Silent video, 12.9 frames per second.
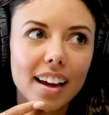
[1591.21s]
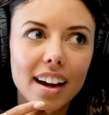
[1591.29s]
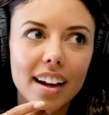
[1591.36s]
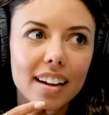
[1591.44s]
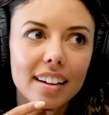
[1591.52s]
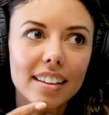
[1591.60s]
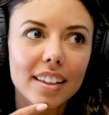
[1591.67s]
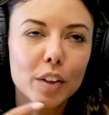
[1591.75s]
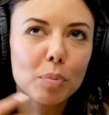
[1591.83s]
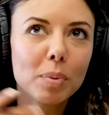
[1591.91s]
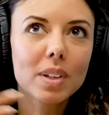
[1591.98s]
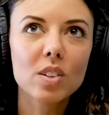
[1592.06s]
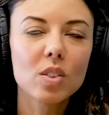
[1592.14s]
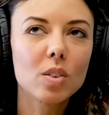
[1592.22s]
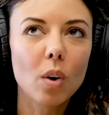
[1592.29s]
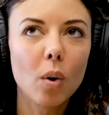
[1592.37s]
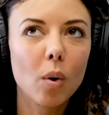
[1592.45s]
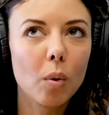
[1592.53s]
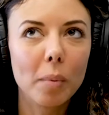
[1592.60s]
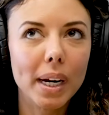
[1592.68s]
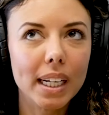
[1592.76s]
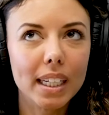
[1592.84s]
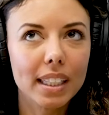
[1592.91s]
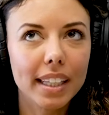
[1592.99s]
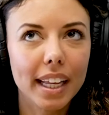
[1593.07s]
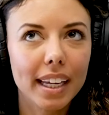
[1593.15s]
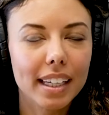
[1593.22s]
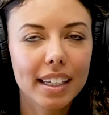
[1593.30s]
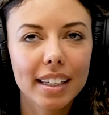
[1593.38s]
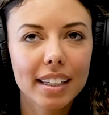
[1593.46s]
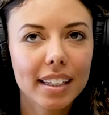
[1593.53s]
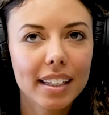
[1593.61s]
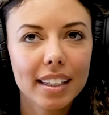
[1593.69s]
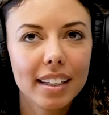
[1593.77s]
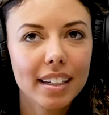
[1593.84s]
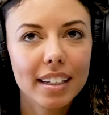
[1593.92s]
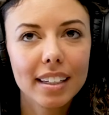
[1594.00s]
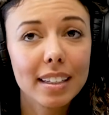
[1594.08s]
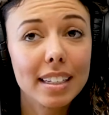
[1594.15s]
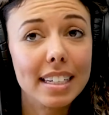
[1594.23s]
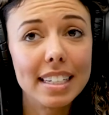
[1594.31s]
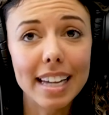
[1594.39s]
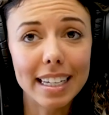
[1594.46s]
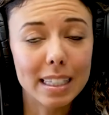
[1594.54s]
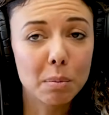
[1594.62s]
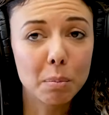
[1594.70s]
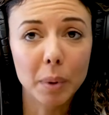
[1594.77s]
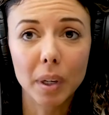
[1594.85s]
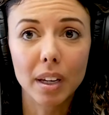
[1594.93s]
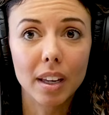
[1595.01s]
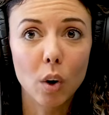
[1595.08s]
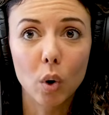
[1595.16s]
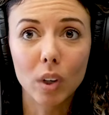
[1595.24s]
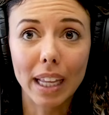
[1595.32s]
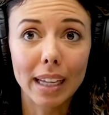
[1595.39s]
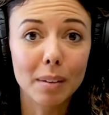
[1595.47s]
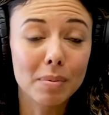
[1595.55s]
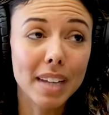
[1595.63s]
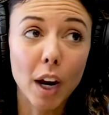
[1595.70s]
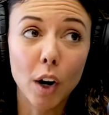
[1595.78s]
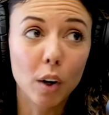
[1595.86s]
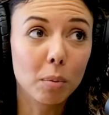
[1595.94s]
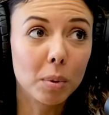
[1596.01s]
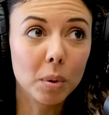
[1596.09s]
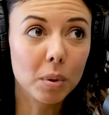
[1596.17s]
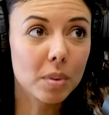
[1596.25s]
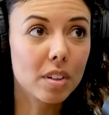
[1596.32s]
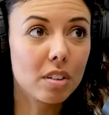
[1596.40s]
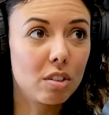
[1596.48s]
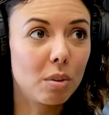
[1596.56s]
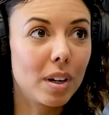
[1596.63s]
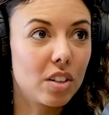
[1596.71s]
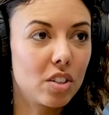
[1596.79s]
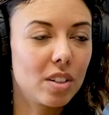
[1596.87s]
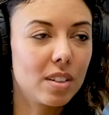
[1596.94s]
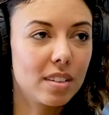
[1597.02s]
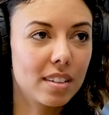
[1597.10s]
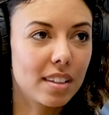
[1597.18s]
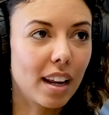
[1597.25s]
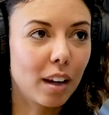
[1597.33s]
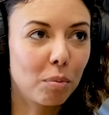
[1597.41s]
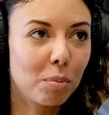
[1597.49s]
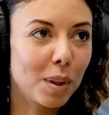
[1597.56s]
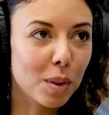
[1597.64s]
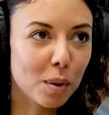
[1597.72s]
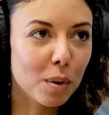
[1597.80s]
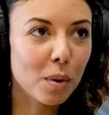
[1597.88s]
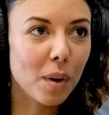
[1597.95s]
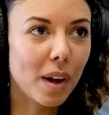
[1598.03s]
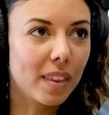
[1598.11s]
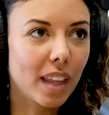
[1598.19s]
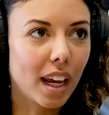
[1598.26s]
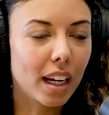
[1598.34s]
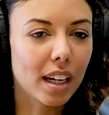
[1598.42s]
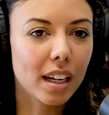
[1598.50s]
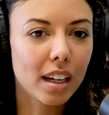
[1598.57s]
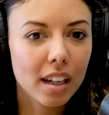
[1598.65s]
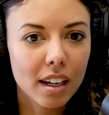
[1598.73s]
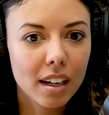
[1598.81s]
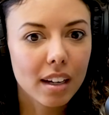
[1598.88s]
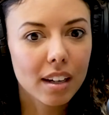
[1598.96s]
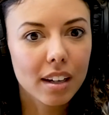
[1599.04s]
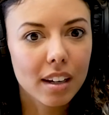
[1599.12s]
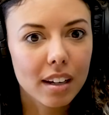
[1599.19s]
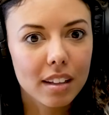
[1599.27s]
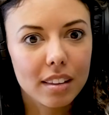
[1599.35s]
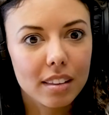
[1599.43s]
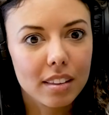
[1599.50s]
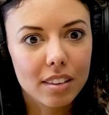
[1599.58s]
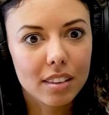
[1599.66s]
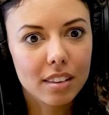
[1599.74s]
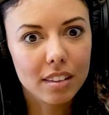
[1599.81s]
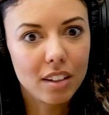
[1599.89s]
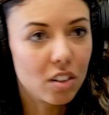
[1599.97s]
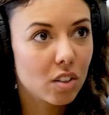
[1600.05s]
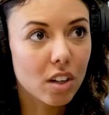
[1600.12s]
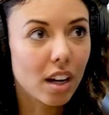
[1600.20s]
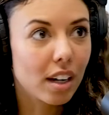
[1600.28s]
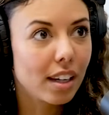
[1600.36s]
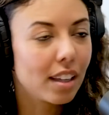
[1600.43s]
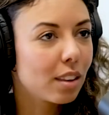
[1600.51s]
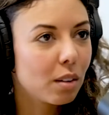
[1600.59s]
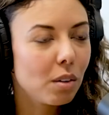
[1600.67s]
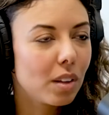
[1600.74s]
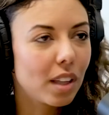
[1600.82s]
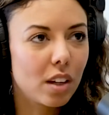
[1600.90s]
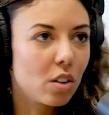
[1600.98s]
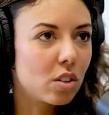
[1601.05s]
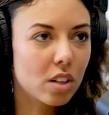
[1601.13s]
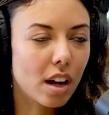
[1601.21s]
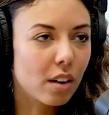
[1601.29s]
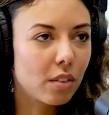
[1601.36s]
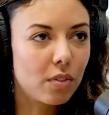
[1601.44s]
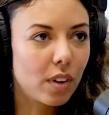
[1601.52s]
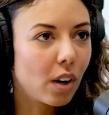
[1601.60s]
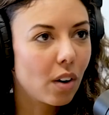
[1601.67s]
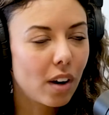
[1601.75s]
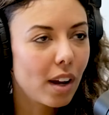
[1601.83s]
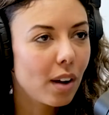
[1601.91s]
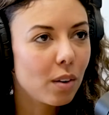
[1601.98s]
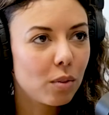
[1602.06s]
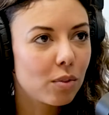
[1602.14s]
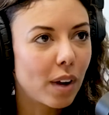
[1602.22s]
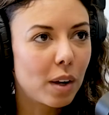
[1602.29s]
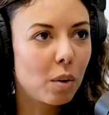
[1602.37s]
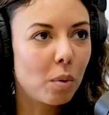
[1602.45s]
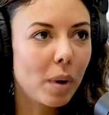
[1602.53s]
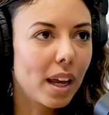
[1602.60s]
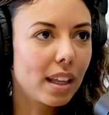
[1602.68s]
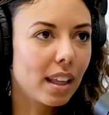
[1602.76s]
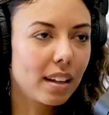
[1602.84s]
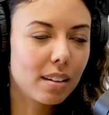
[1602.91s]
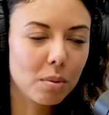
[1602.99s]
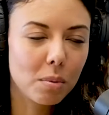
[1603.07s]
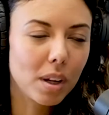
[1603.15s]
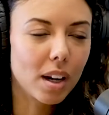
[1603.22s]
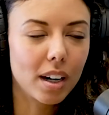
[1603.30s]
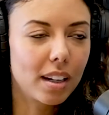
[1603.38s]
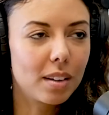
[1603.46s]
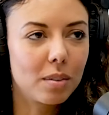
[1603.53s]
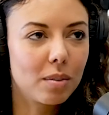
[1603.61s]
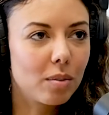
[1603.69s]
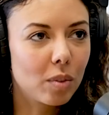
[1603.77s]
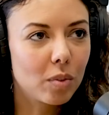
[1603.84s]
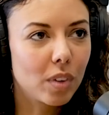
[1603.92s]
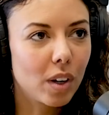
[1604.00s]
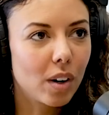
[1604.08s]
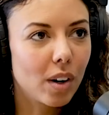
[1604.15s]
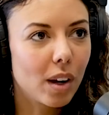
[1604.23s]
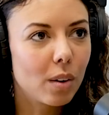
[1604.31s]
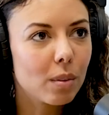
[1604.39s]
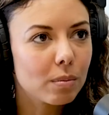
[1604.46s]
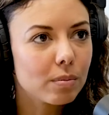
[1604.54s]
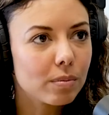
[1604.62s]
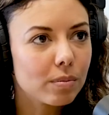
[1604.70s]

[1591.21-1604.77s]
Yeah. There have been so many like desperate or like terrible situations that I've been through. And like, you just got to get through. Like, you just got to figure it out. Find a way. Like, we got it. Figure it out.